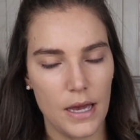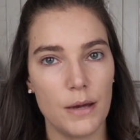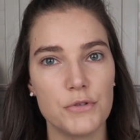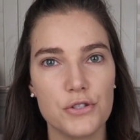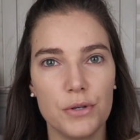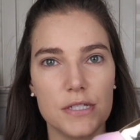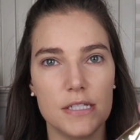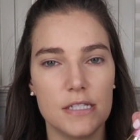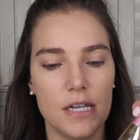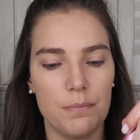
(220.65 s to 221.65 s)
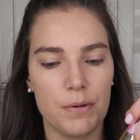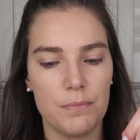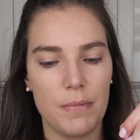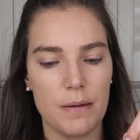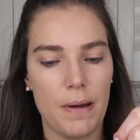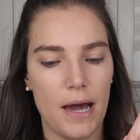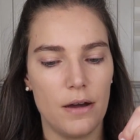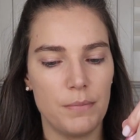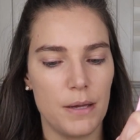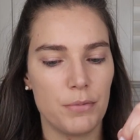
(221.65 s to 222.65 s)
I'm just going to dip
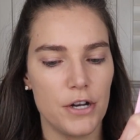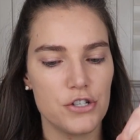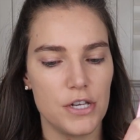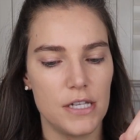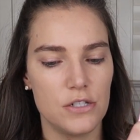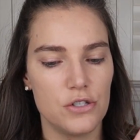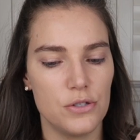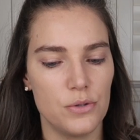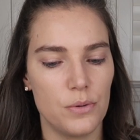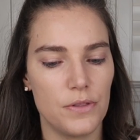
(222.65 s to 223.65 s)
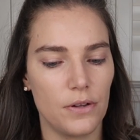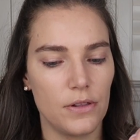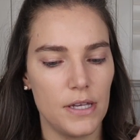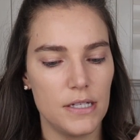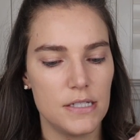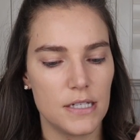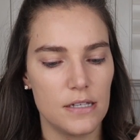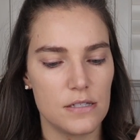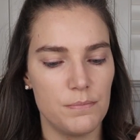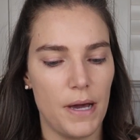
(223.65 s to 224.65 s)
my brush into the lid to
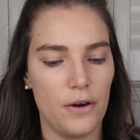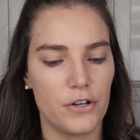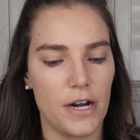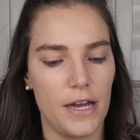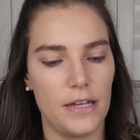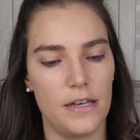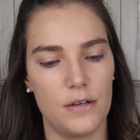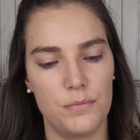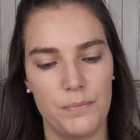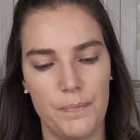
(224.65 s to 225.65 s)
get some powder on it.